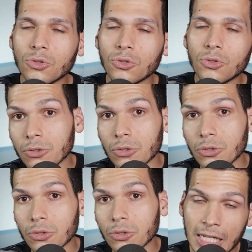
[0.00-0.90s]
I also have
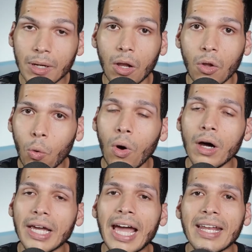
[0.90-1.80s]
an email,
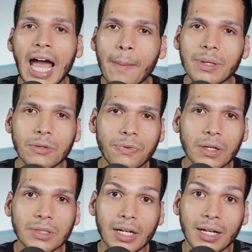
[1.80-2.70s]

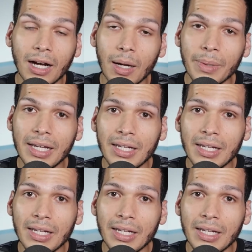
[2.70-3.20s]
juan@happytofail.com.